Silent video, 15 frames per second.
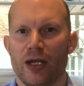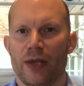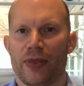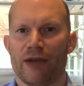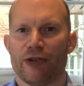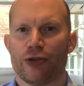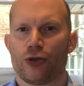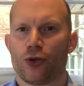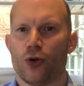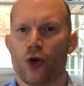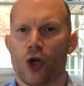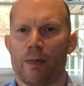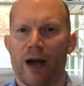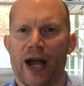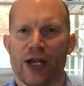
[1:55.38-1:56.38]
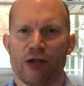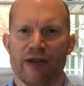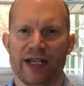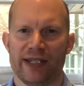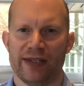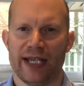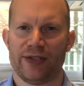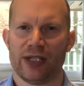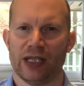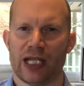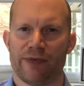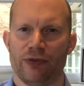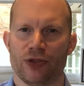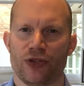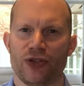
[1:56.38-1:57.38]
There is talk about increasing this to
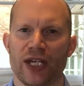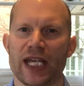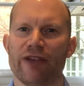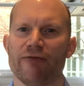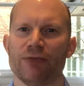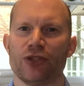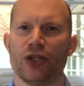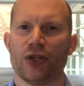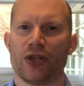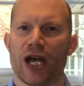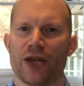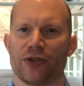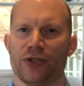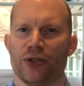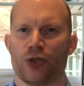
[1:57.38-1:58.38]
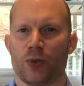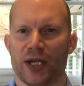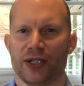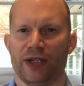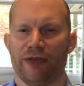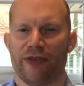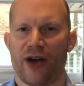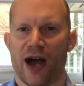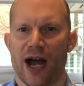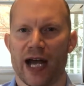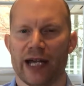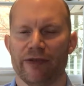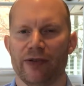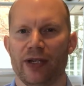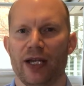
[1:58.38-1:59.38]
level C from 2025.
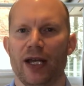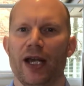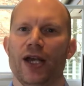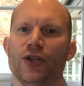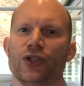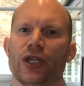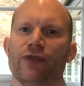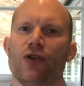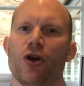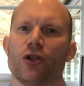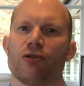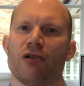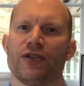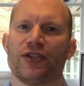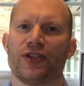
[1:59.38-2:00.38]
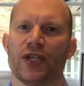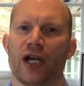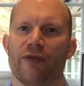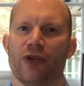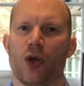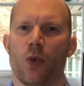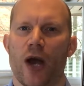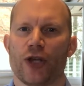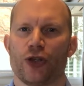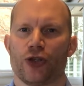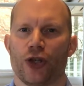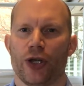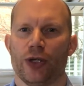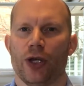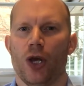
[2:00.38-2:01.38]
So you've got to ask yourself the
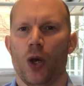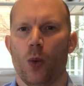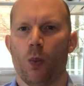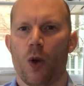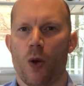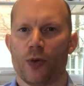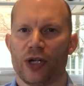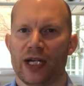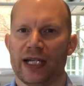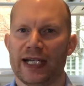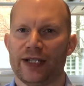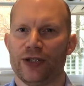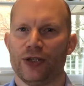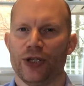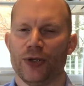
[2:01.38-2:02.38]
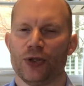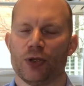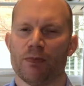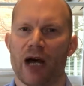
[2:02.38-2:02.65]
question, what would I need to do to